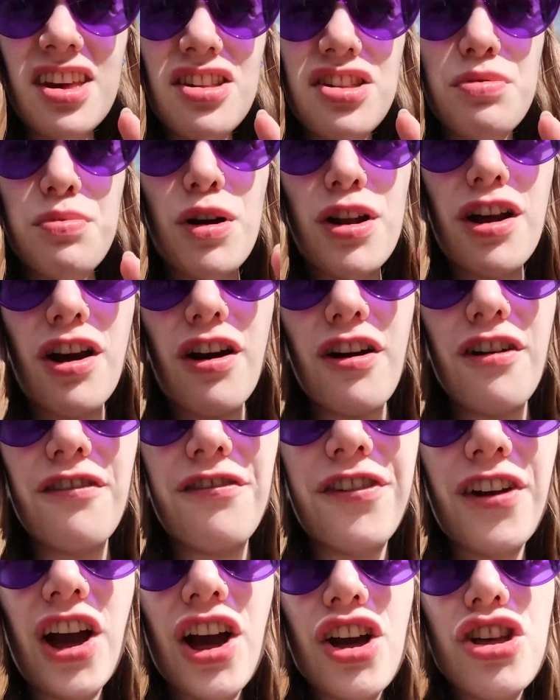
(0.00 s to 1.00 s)
is one of
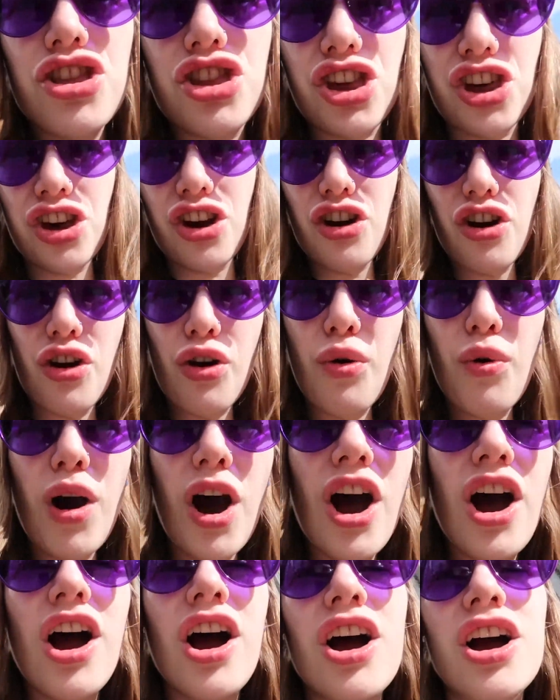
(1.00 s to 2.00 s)
2
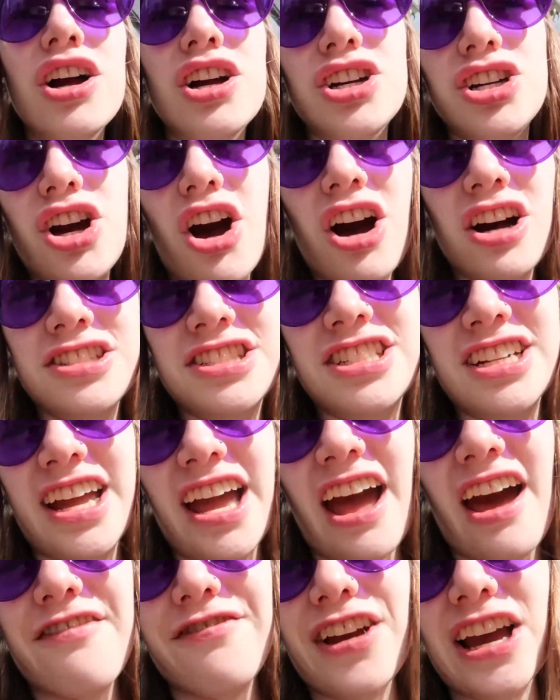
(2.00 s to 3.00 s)
Costa
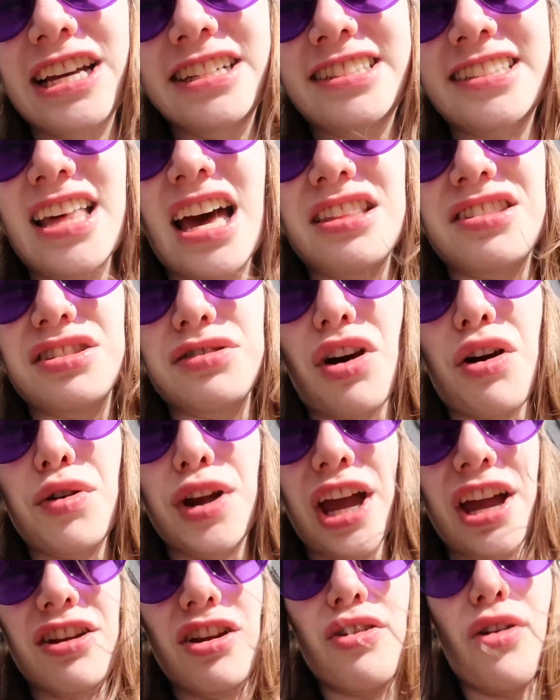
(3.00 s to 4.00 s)
cafes that's
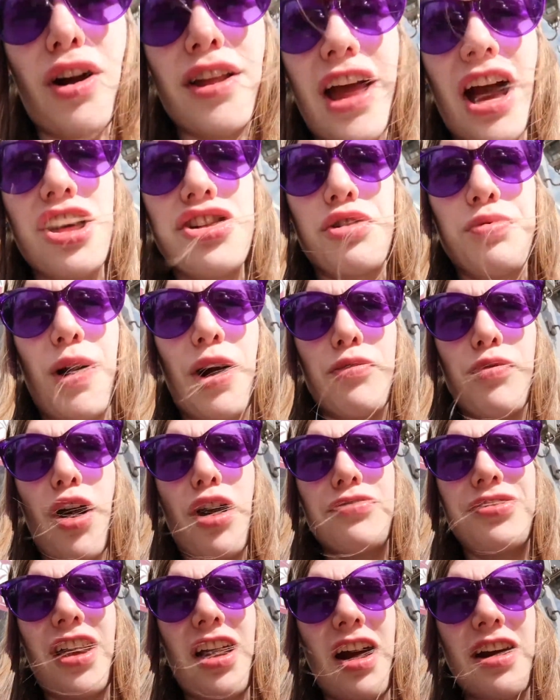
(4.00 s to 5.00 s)
located on Edgeware
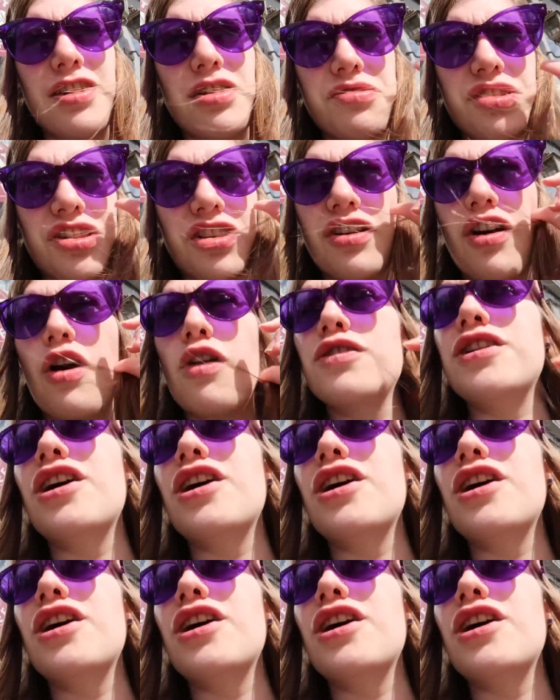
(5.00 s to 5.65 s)
Road that I used to go